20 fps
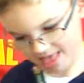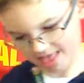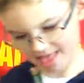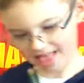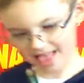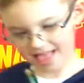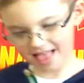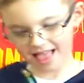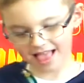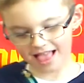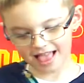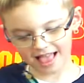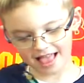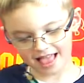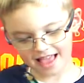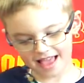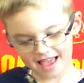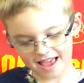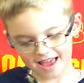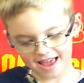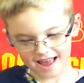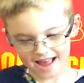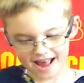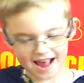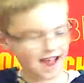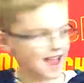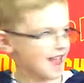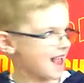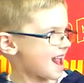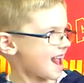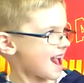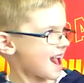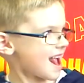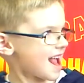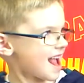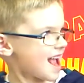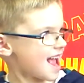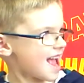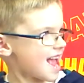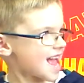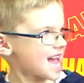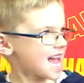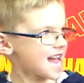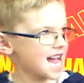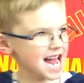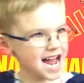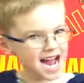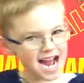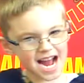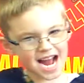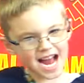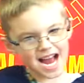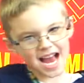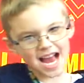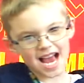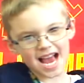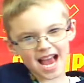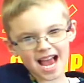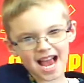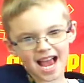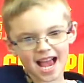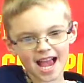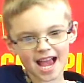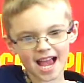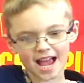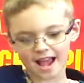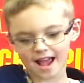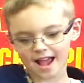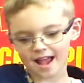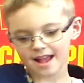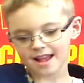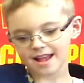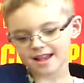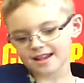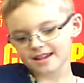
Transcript: Good. Now, how could we check this to see if it's right?